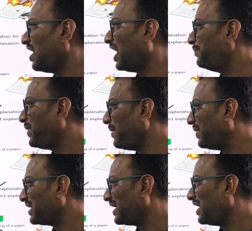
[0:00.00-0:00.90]
and
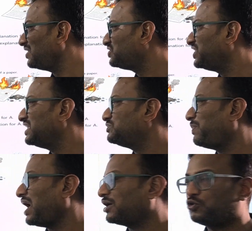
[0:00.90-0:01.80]
paper cannot change
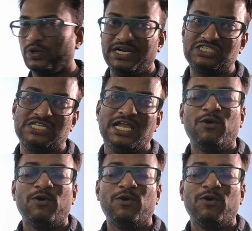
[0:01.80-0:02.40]
back to its